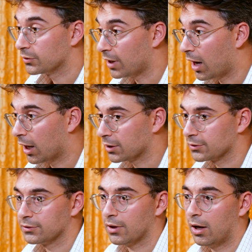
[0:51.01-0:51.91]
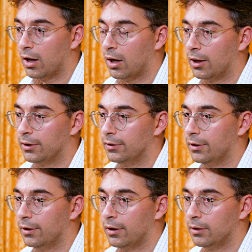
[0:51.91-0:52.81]
stocks, on
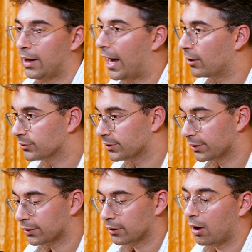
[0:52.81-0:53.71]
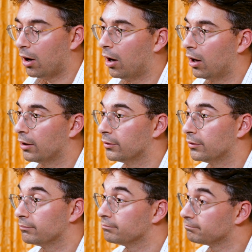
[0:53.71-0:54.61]
housing,
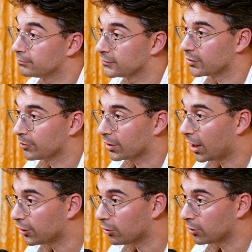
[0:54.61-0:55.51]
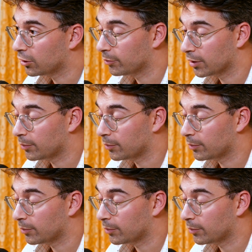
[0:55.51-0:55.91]
on something I know a little bit